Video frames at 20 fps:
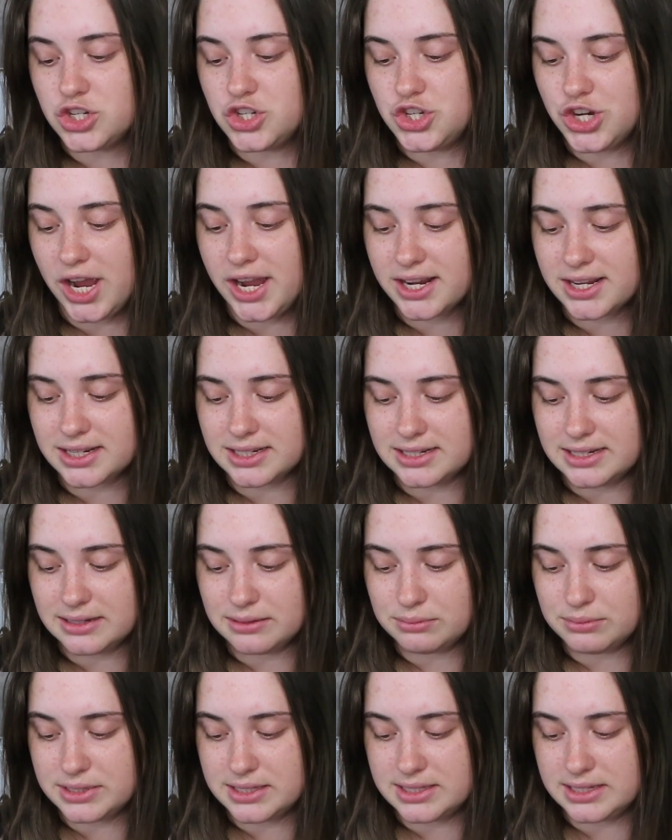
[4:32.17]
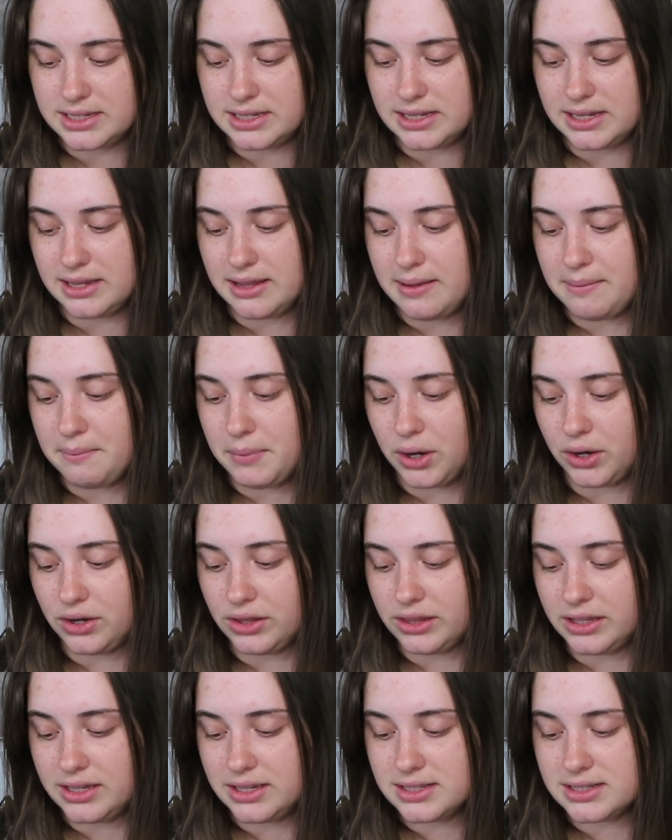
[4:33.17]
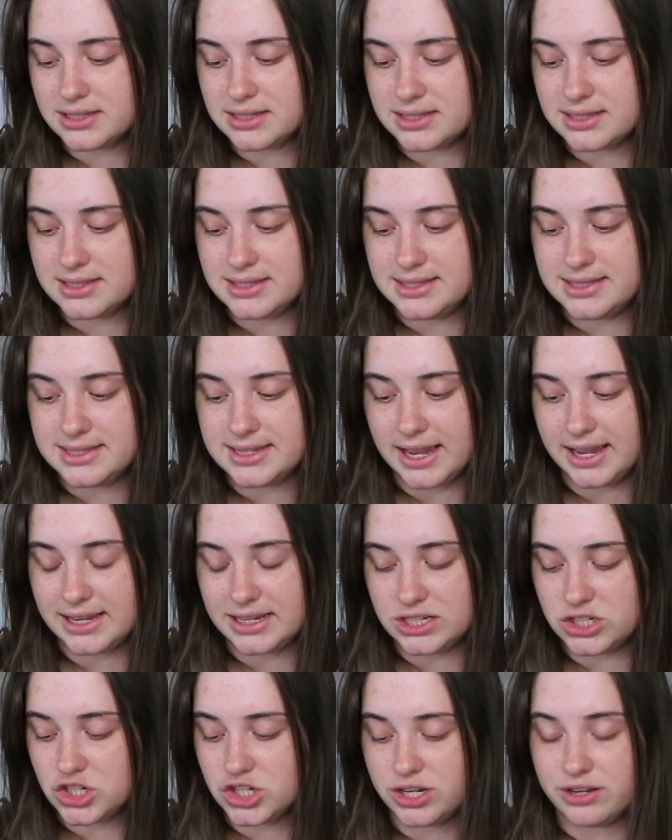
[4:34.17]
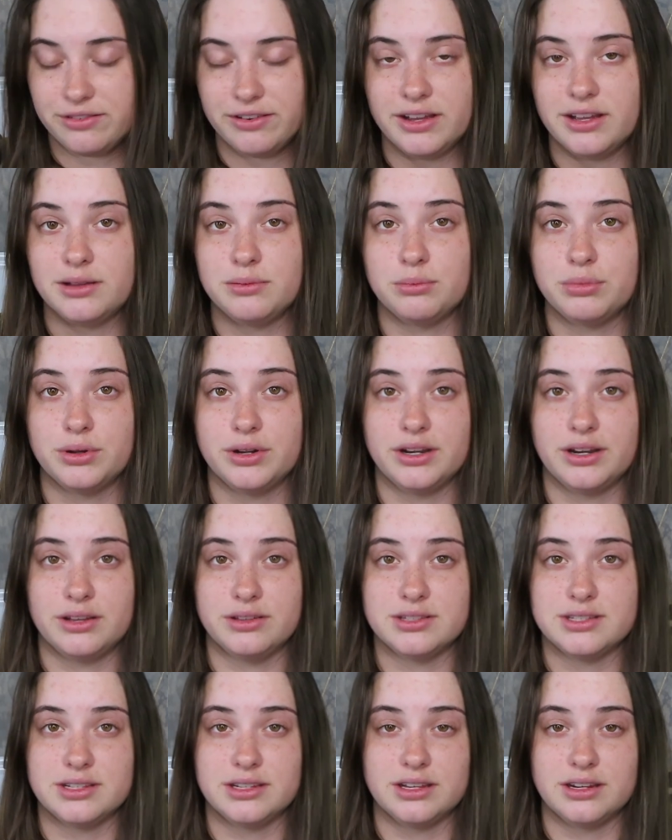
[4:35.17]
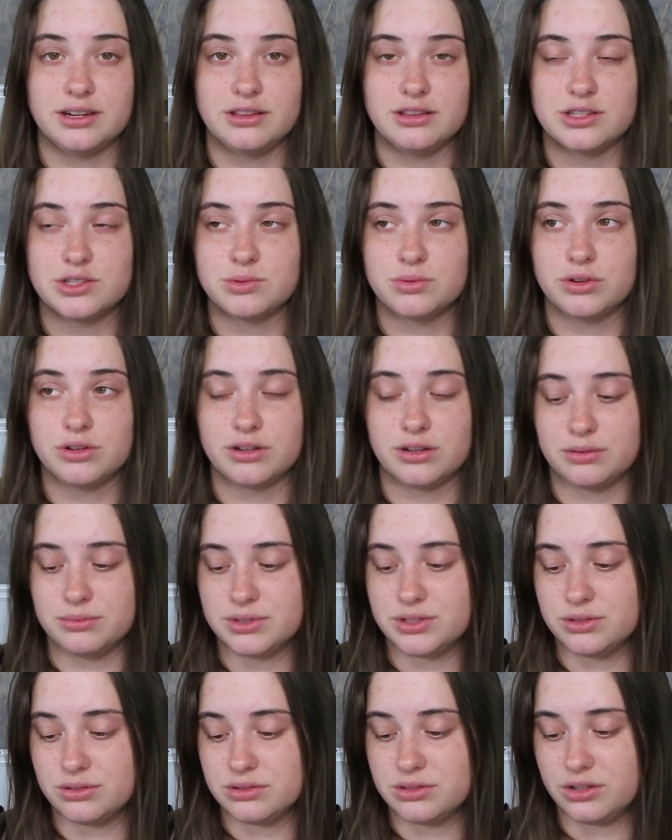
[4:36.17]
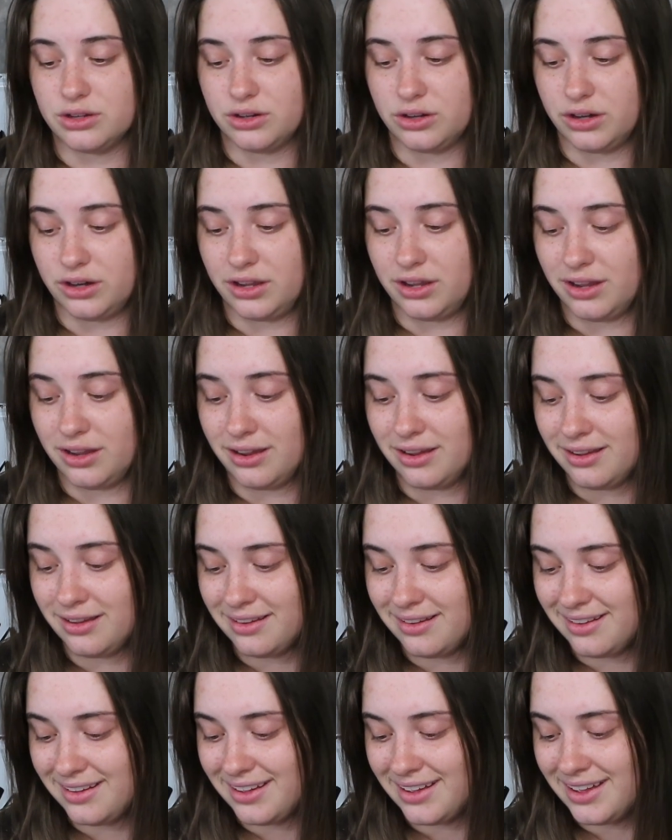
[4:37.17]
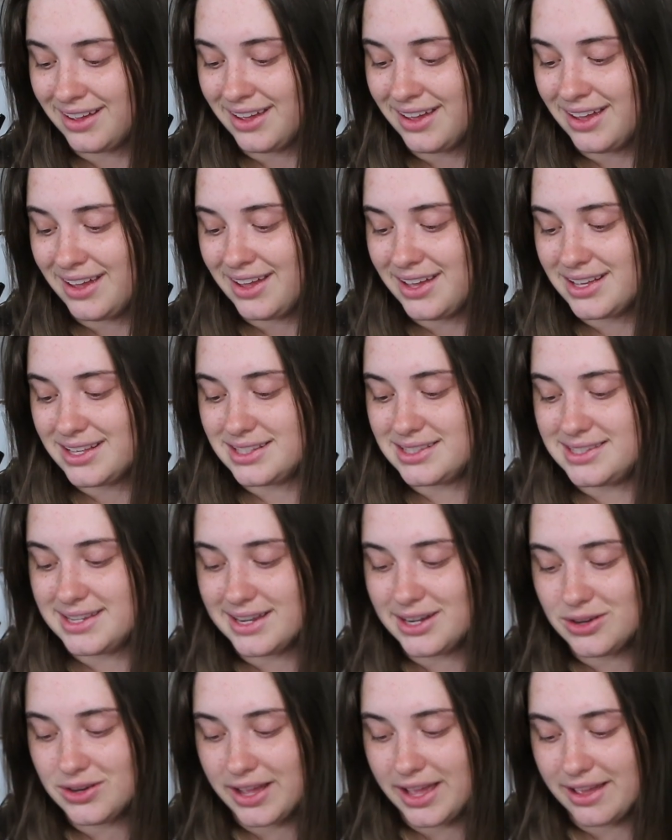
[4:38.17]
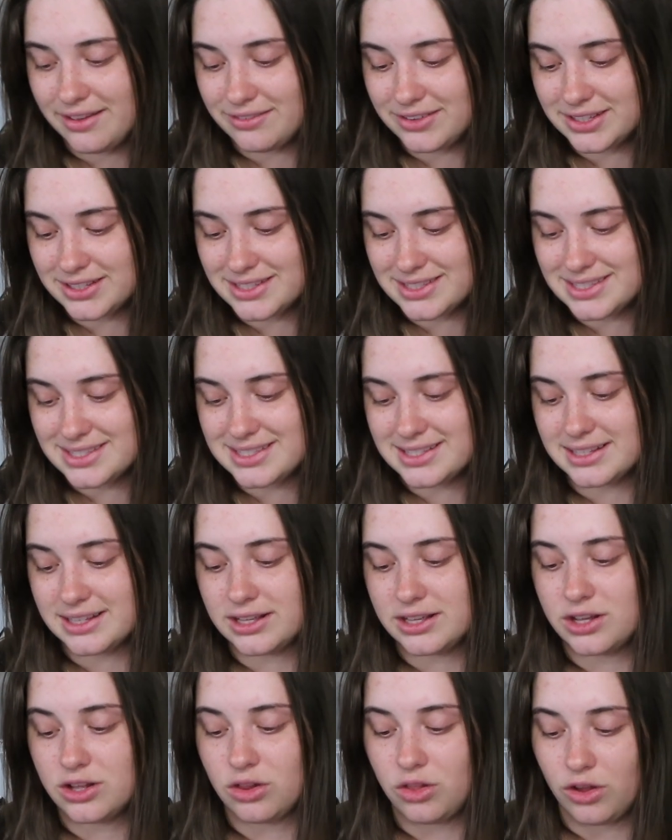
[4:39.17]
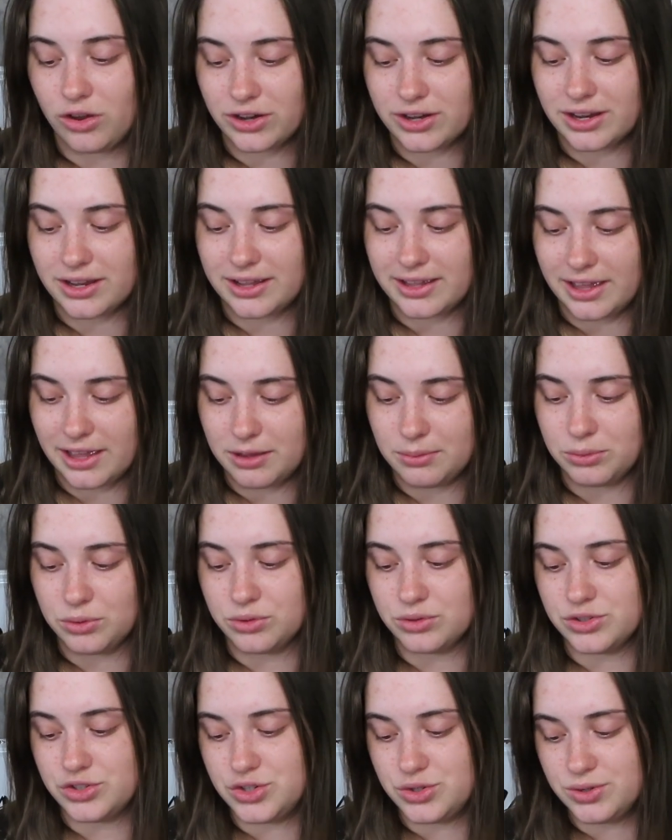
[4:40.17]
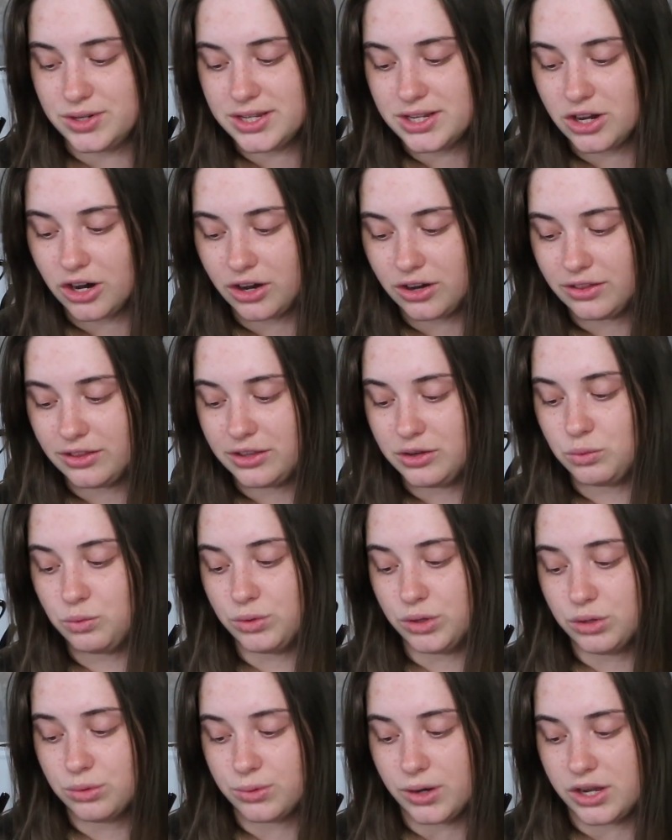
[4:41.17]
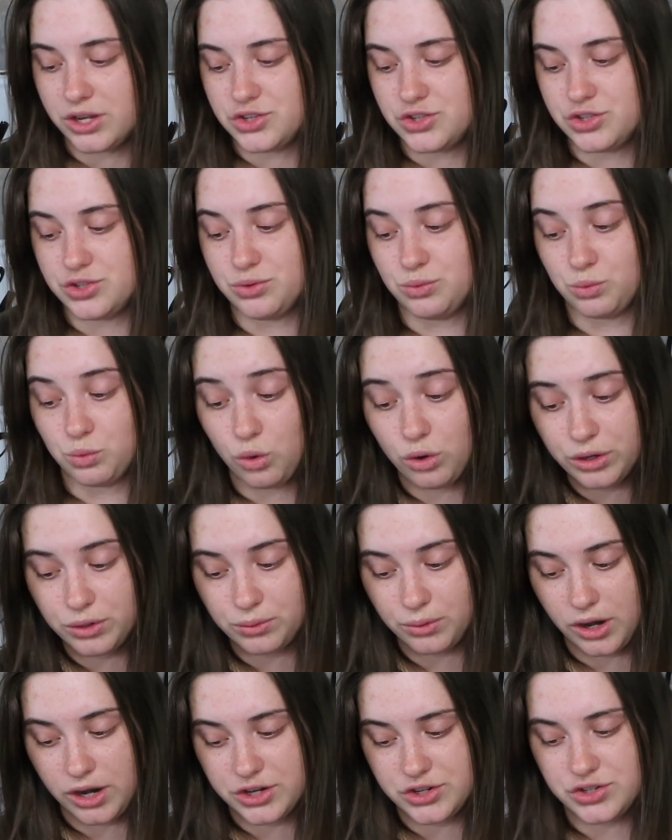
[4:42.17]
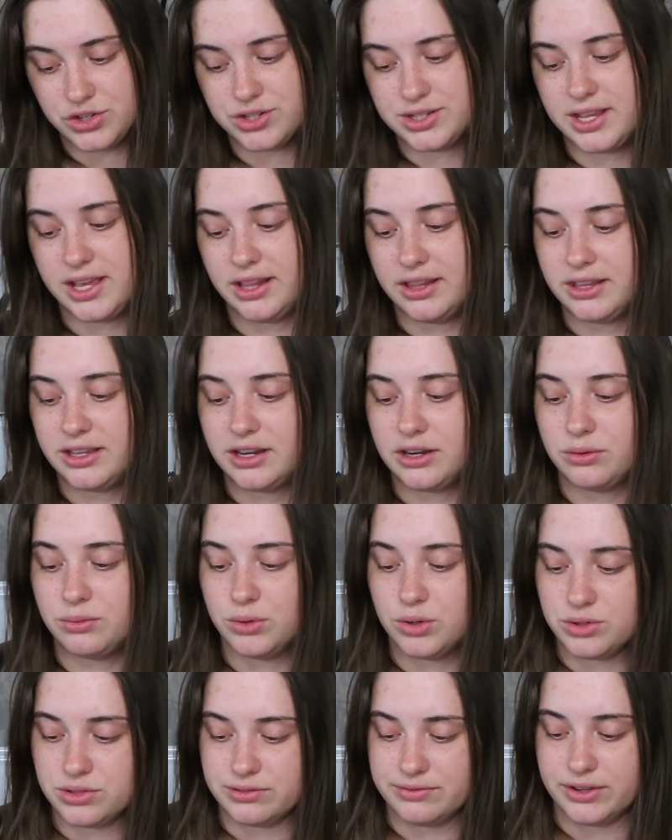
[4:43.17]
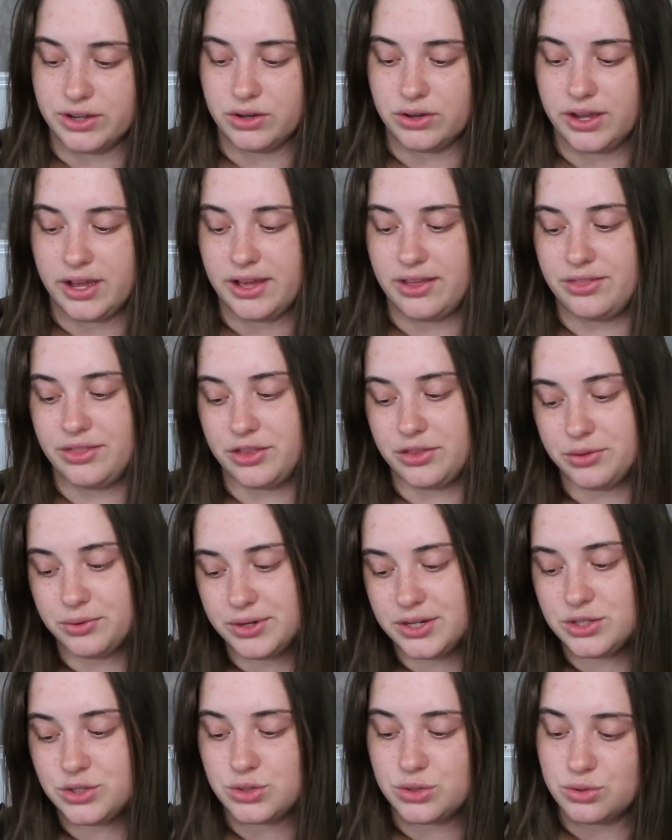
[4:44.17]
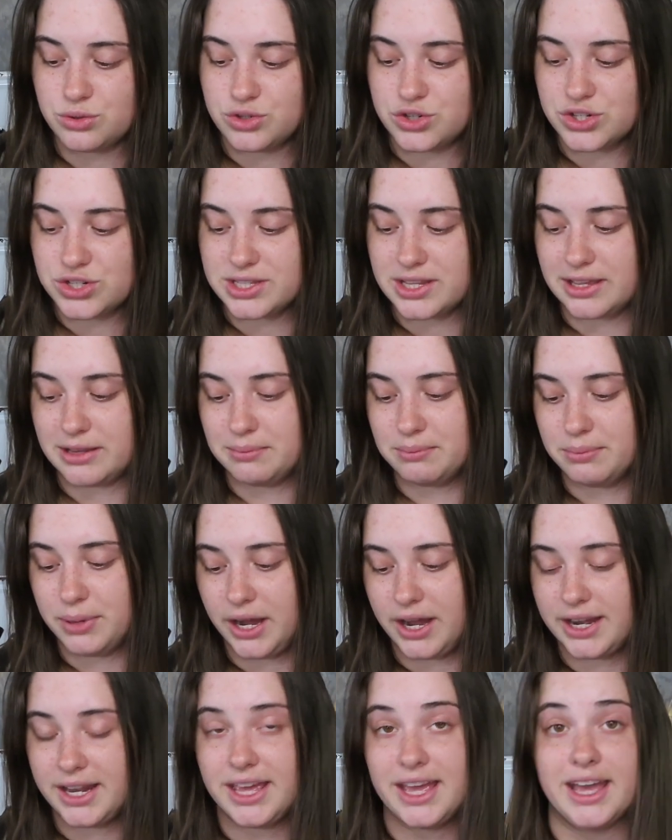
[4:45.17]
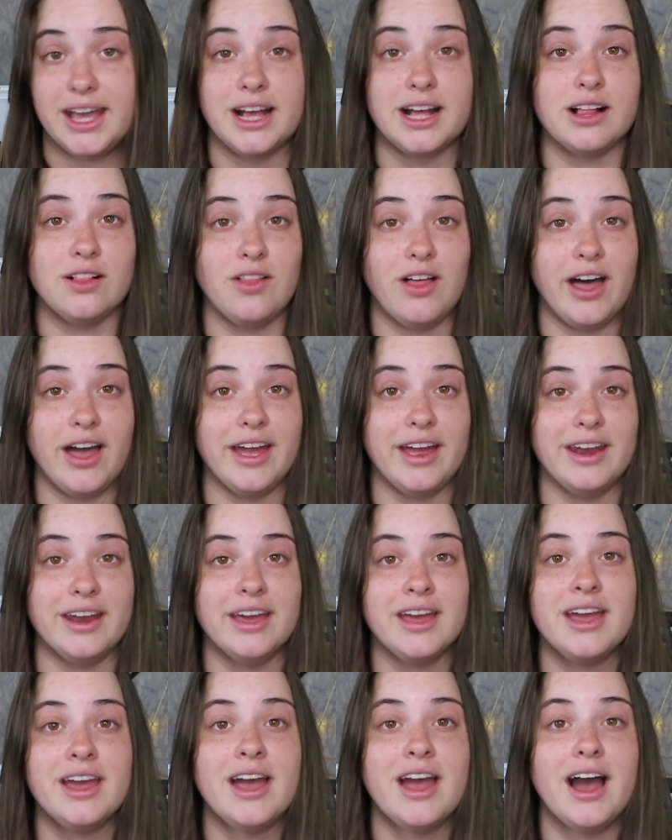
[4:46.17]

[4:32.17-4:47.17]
Jack Dempsey, Marlene Deitch, if I am pronouncing any of these wrong, I'm so sorry, Dale Evans, Clark Gable, Judy Garland, Will Rogers, Roy Rogers, Elliot Roosevelt, and the Three Stooges, and Bonnie and Clyde.